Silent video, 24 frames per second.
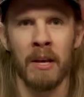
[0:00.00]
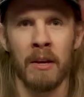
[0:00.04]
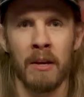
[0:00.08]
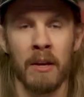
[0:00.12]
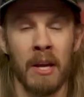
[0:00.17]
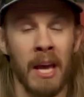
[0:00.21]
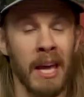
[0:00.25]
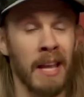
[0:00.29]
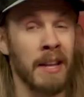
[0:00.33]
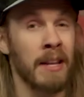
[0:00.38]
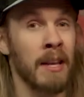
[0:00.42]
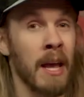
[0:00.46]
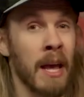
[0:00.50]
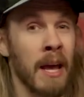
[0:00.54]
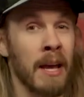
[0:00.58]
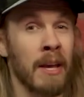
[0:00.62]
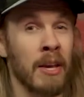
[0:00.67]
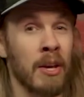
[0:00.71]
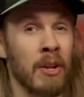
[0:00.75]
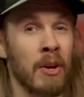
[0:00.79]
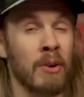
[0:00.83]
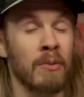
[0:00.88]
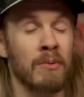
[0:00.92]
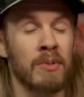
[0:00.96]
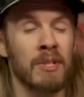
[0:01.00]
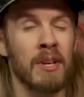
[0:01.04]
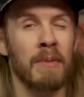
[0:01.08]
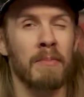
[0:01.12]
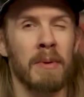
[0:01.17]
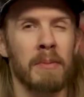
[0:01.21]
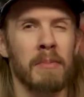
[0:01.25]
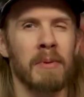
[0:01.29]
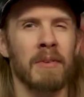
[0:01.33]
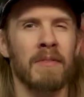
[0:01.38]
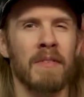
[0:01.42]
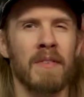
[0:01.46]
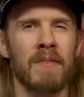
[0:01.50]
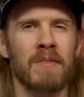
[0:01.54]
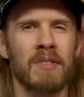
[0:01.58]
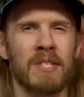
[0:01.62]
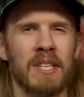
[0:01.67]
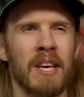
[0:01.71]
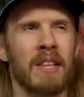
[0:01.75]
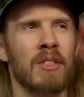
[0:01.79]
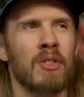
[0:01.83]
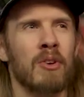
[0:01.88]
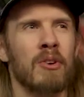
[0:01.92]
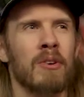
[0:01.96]
And, you know, some people have even
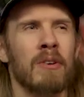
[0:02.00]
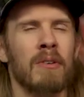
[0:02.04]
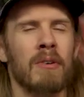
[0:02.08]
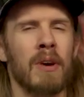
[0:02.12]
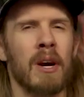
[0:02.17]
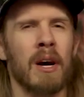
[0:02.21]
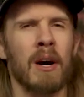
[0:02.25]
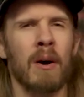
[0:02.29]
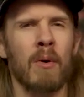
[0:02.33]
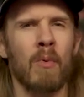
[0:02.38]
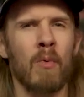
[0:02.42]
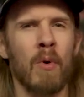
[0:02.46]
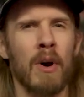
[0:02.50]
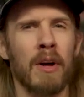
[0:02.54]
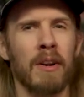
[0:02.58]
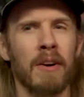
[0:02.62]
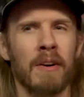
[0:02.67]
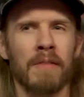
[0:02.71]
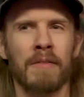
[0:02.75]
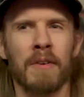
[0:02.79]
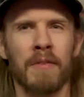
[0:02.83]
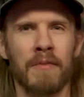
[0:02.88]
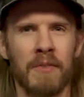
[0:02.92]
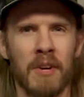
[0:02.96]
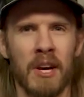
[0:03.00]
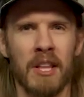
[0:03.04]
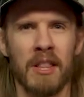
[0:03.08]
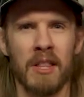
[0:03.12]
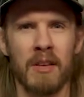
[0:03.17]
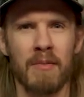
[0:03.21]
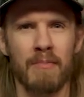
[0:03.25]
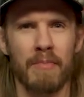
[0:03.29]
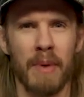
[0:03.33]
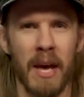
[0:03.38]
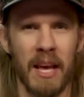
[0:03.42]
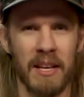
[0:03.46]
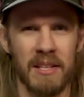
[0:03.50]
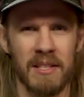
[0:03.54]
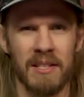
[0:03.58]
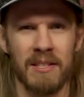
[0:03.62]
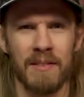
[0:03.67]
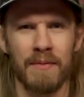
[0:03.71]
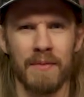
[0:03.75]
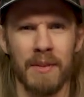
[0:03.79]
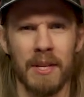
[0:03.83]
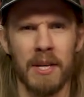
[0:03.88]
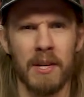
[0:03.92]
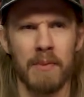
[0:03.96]
said they're one of, if not the best,
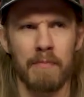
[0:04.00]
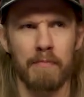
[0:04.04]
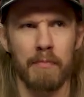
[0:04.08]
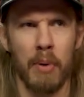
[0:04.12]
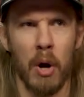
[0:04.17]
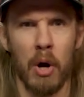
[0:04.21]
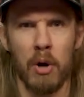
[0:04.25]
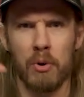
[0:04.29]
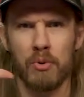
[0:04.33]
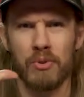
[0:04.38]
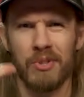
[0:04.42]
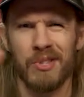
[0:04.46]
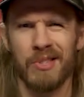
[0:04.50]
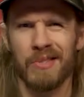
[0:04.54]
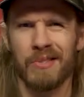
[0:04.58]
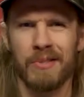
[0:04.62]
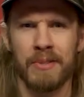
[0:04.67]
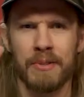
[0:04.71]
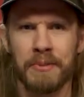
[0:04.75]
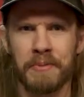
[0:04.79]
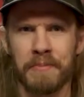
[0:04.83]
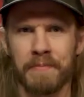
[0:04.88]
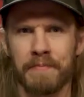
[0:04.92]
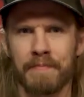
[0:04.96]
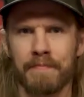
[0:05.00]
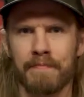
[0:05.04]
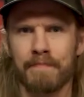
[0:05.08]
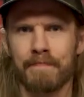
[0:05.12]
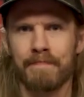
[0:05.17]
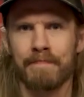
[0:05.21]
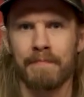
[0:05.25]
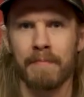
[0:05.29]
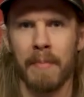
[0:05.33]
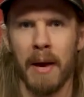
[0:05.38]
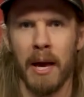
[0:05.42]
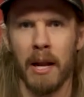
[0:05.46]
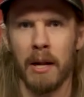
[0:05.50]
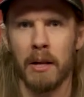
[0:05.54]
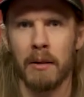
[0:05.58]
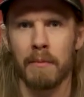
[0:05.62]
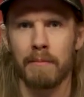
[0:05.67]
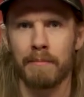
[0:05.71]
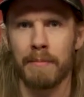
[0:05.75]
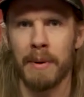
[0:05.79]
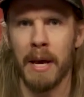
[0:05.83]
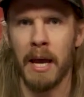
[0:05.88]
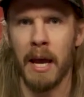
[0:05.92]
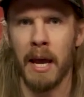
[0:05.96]
of the post-metal
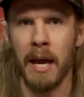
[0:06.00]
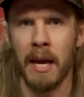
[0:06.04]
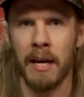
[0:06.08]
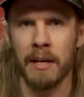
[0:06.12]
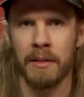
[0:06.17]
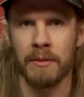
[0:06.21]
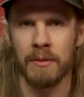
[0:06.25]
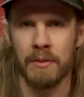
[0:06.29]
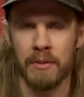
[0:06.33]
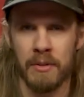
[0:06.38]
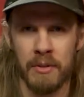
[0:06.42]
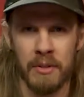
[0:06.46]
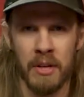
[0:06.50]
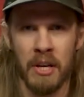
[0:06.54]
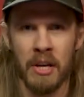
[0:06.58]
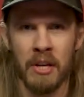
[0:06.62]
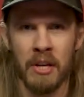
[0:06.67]
bands.